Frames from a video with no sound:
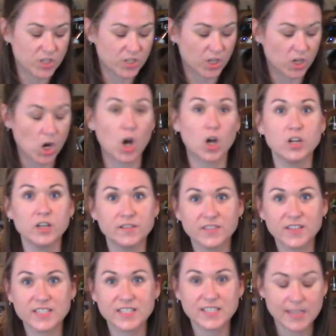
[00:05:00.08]
to the Garden of
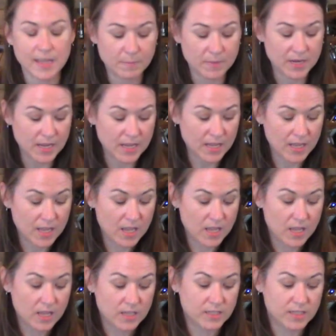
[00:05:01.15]
Gethsemane
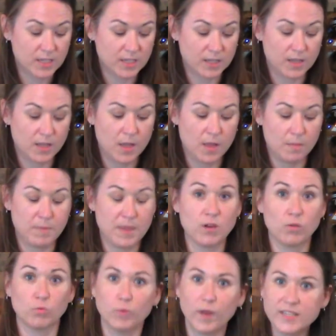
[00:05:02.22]
to being
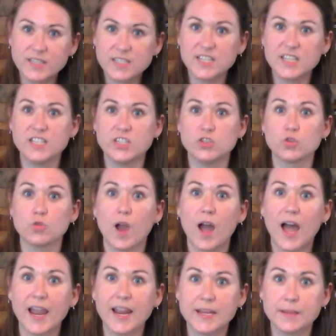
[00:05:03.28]
arrested and
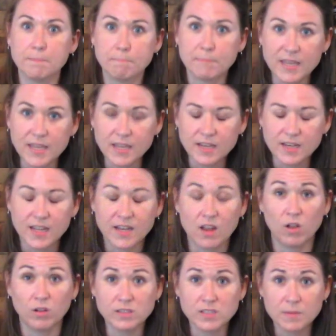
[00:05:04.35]
tried and beaten and
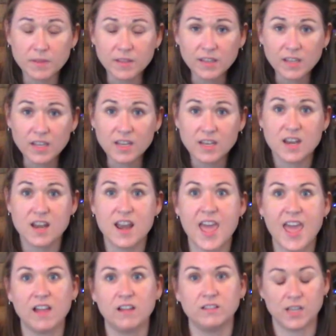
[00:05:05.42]
ultimately
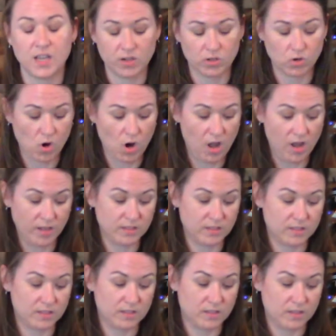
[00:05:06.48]
nailed on a
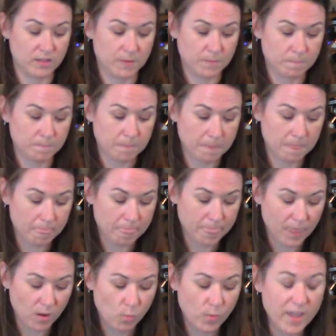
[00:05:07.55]
cross.
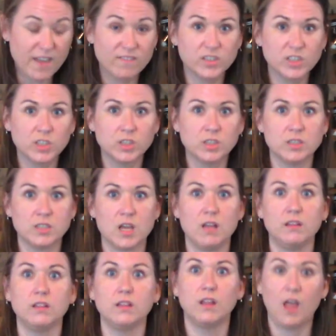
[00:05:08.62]
We have learned a
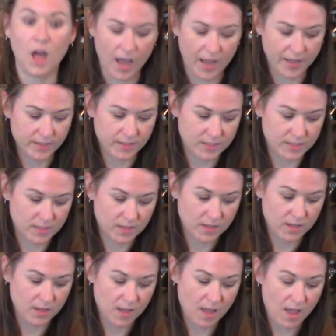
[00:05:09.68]
lot
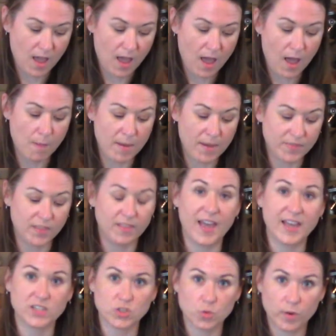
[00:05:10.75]
about the
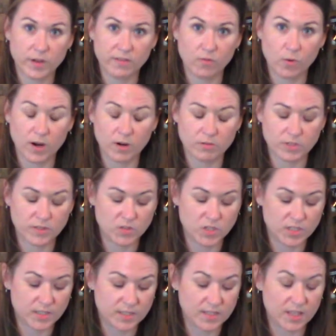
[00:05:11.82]
last 24 hours of
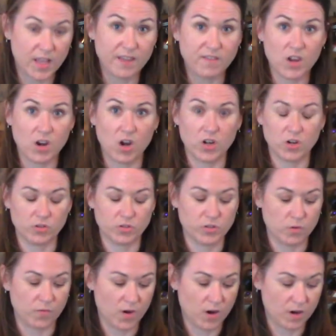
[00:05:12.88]
Jesus' life here on earth
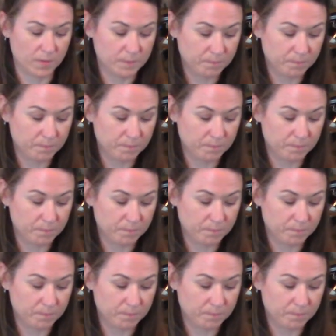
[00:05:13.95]
so far.